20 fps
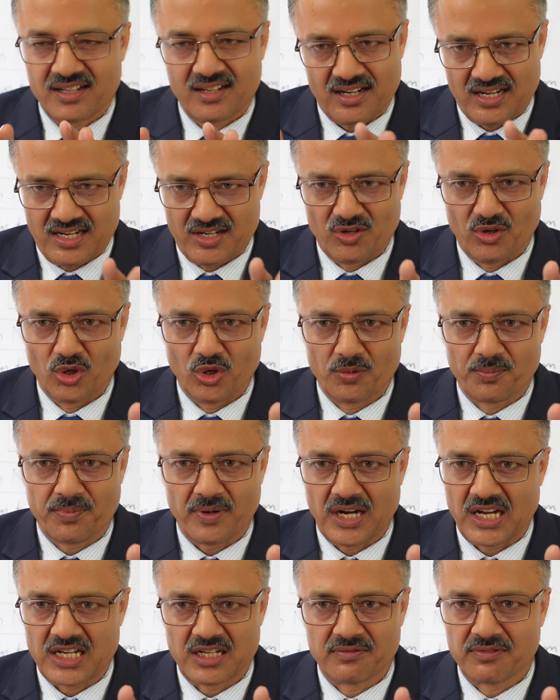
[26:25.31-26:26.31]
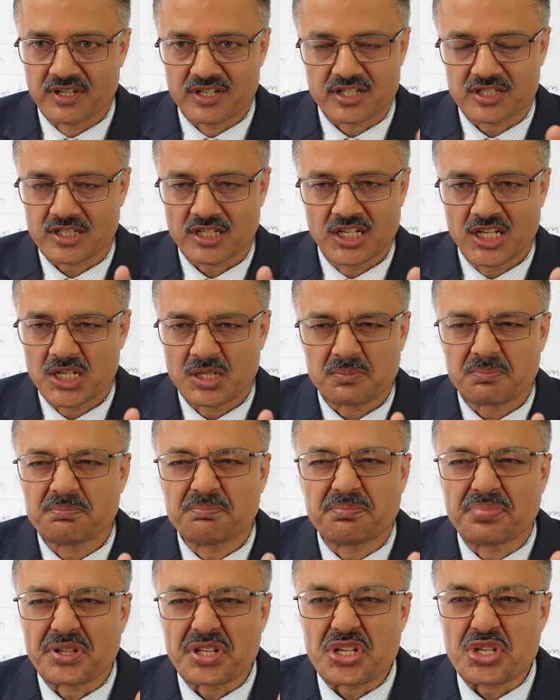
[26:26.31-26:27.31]
I hope I haven't
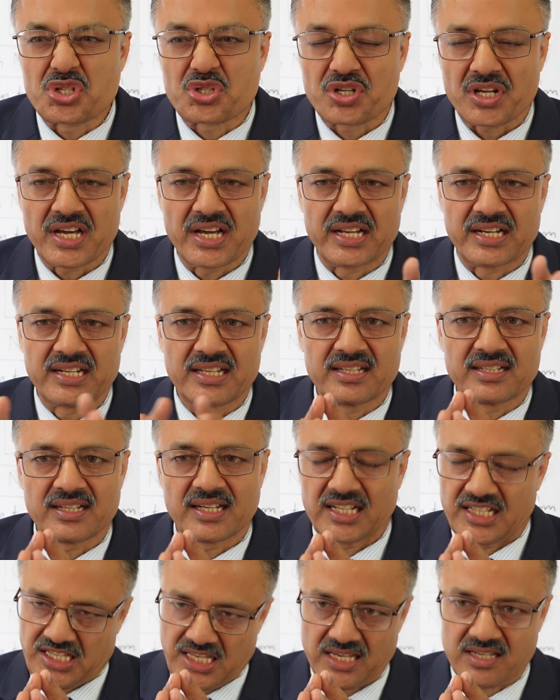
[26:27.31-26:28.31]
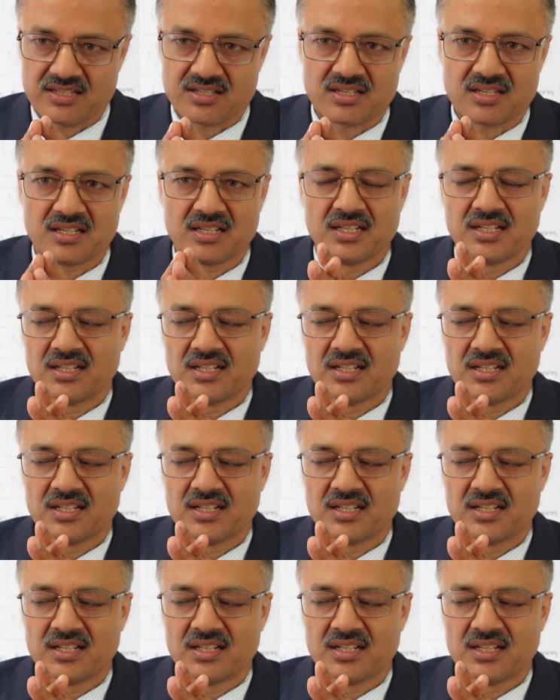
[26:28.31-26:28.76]
breached any ethics